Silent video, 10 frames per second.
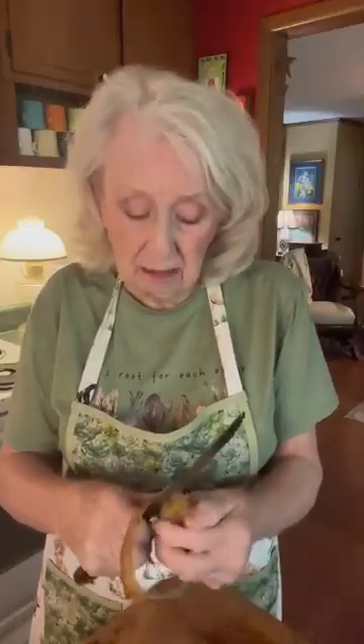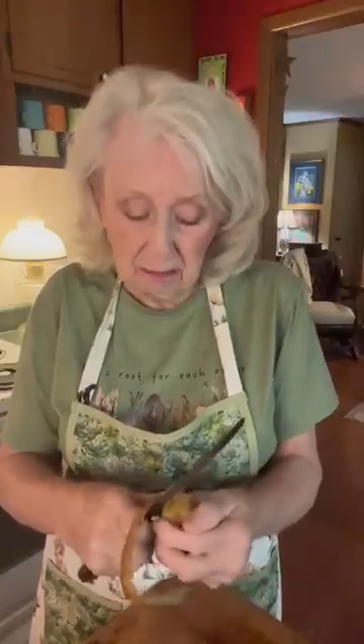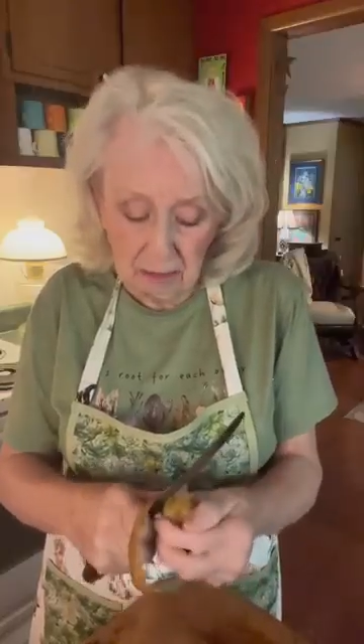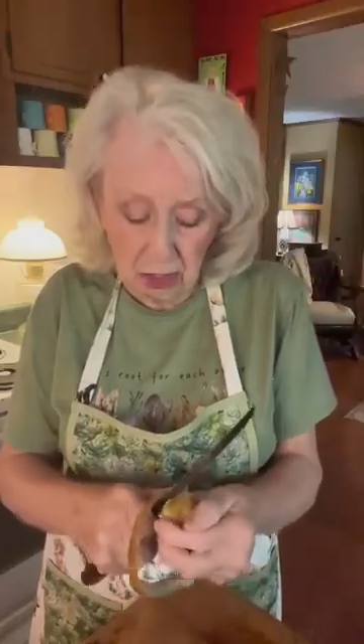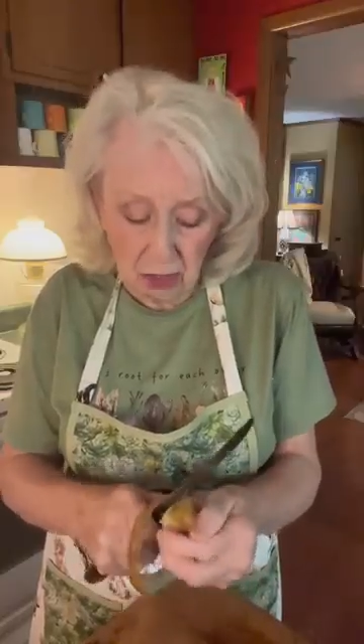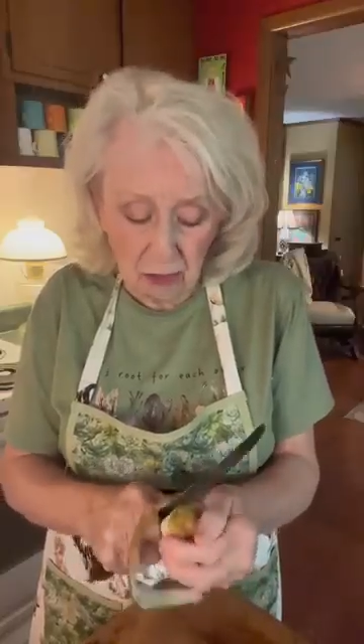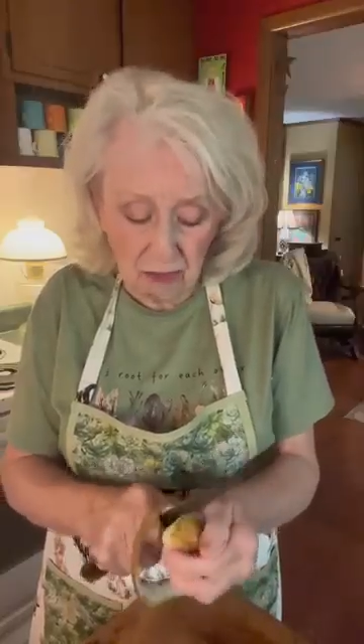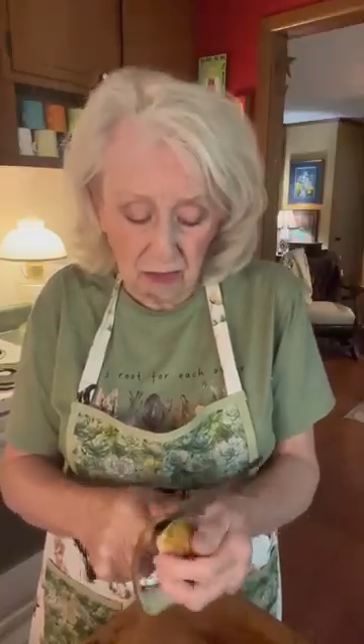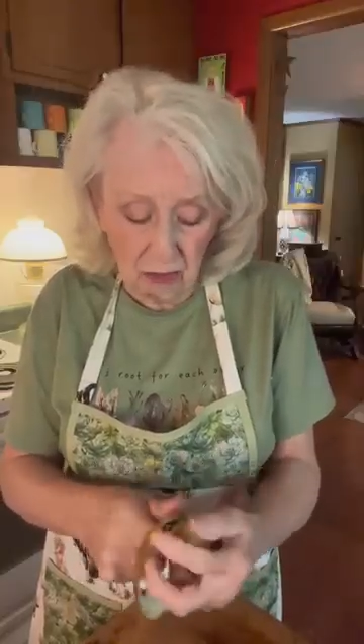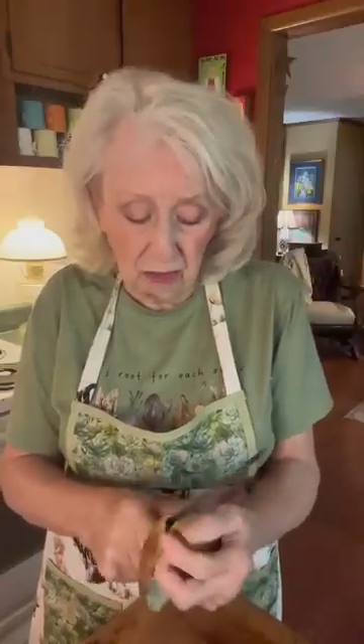
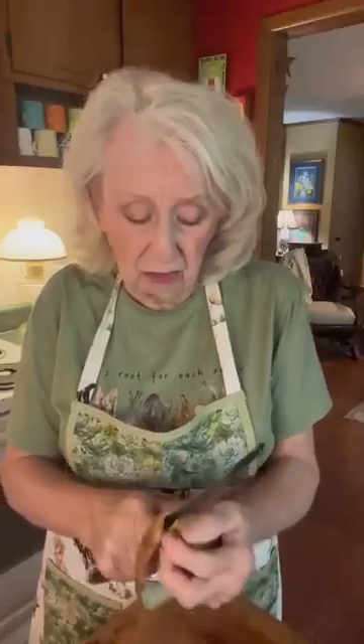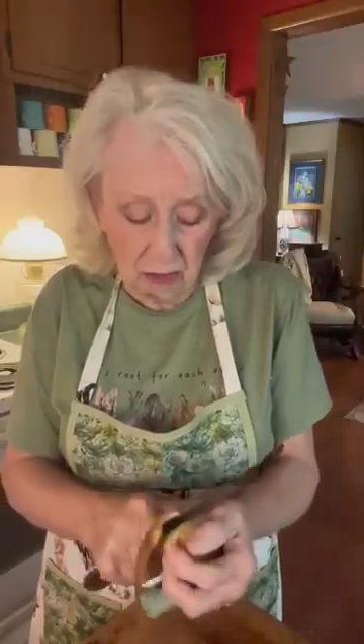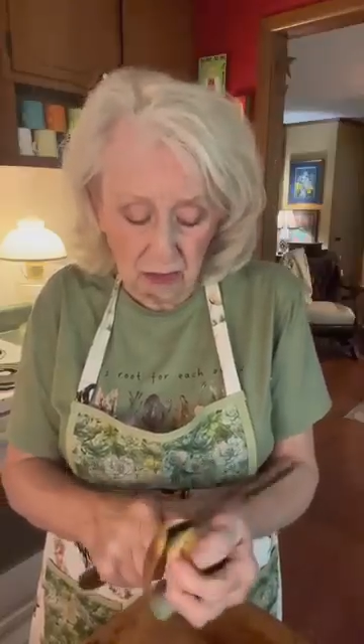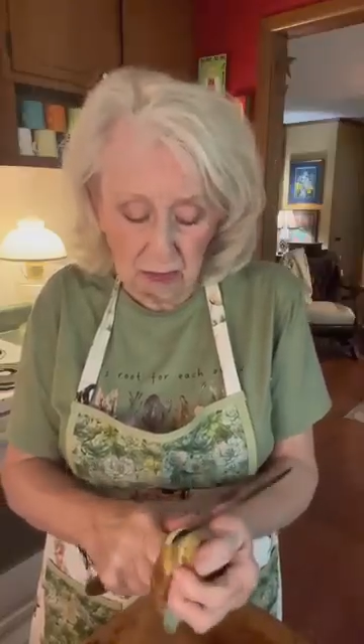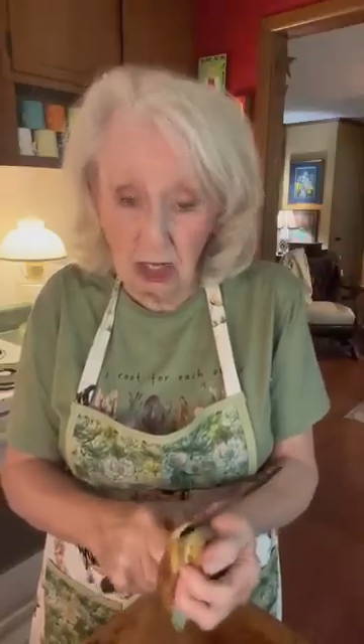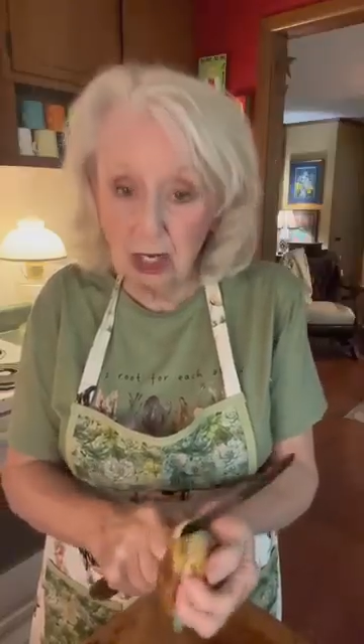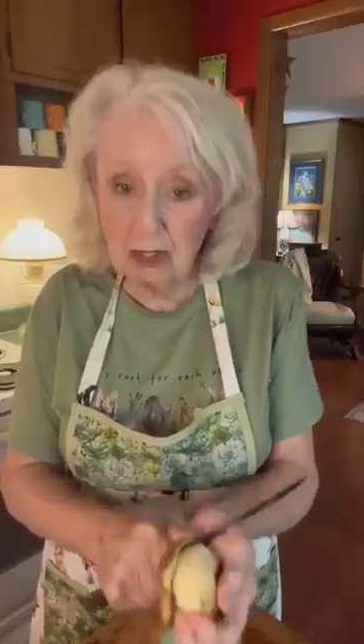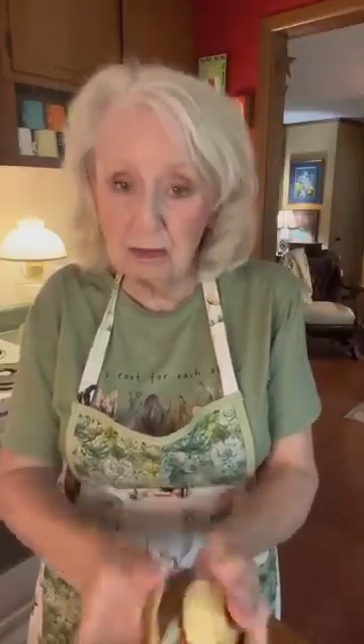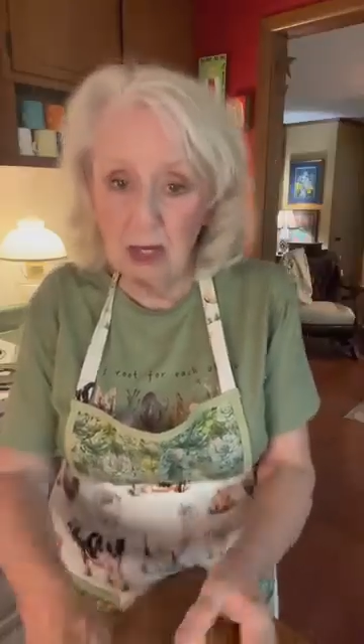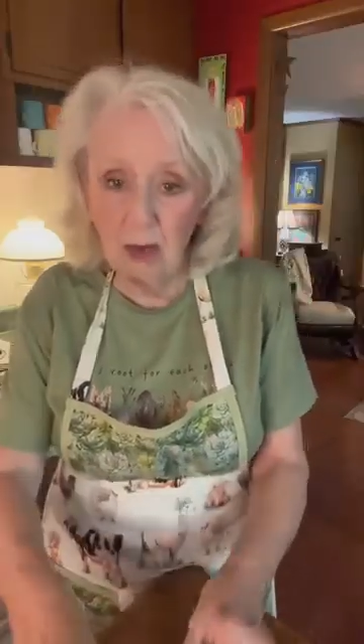beautiful punch bowl.